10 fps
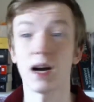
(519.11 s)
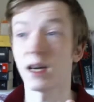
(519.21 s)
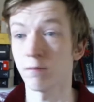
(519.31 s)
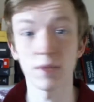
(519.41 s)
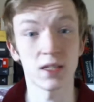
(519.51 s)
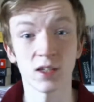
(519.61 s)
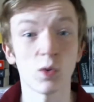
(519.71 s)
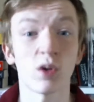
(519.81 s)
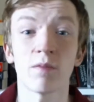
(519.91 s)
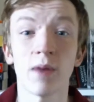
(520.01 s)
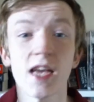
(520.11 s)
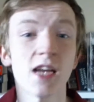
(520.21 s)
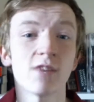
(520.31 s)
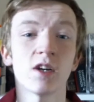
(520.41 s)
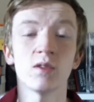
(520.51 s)
I am meeting one of my
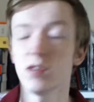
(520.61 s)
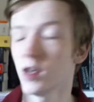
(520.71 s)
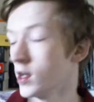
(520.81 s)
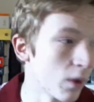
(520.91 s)
heroes.